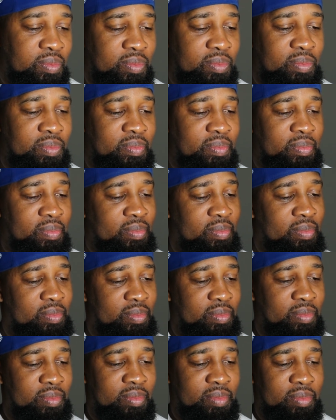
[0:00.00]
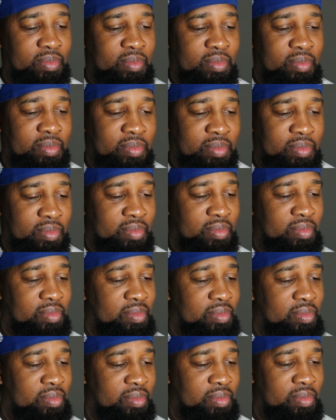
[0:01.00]

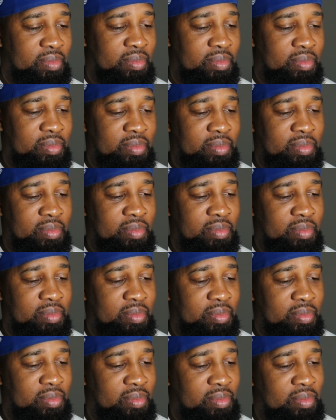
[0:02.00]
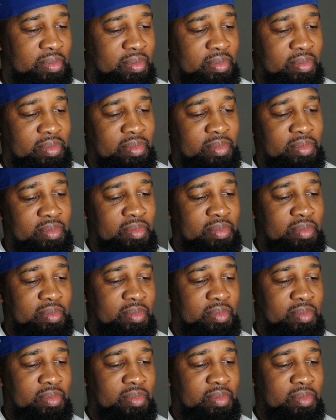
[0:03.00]
(silent)